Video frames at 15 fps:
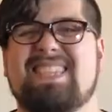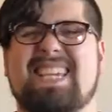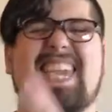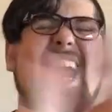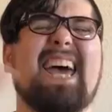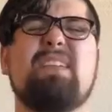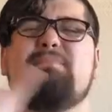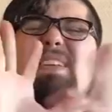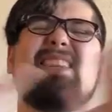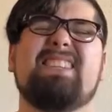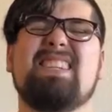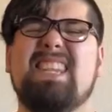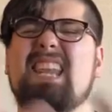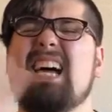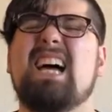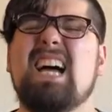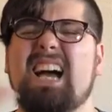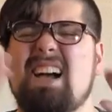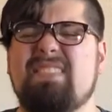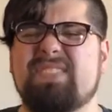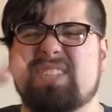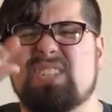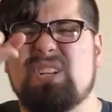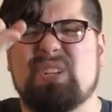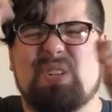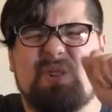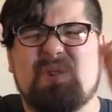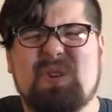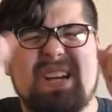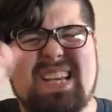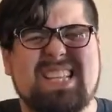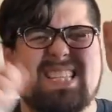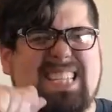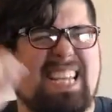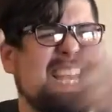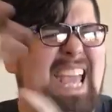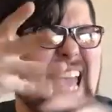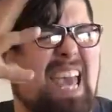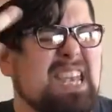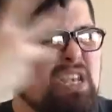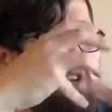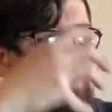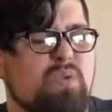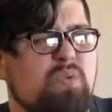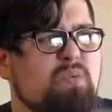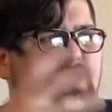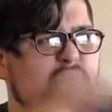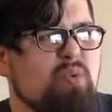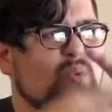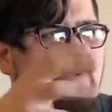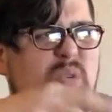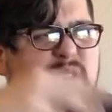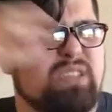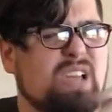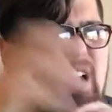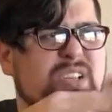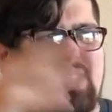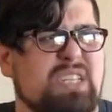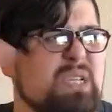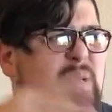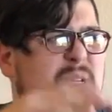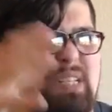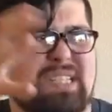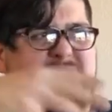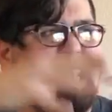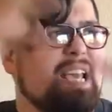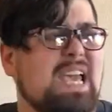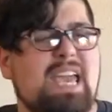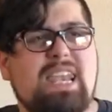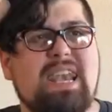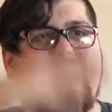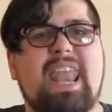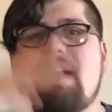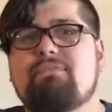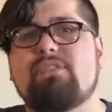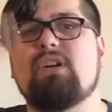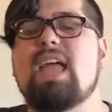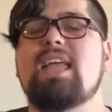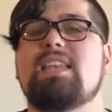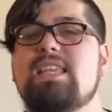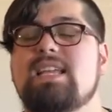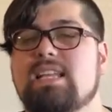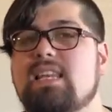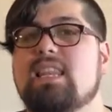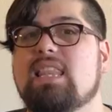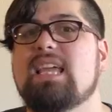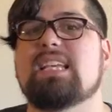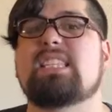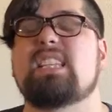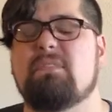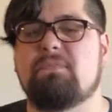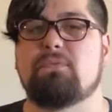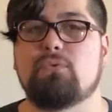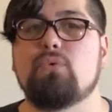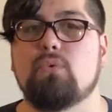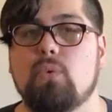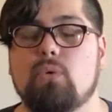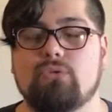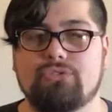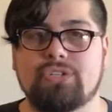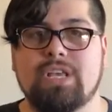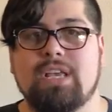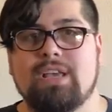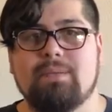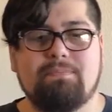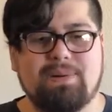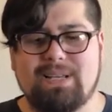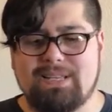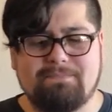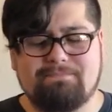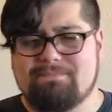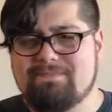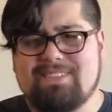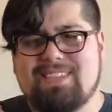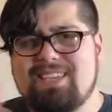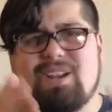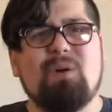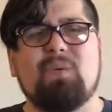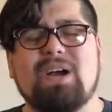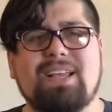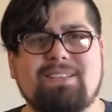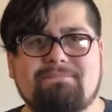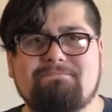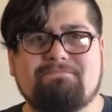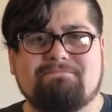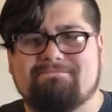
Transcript: The Academy loves to twist and add new rules onto its never-ending list of rules. But you know what?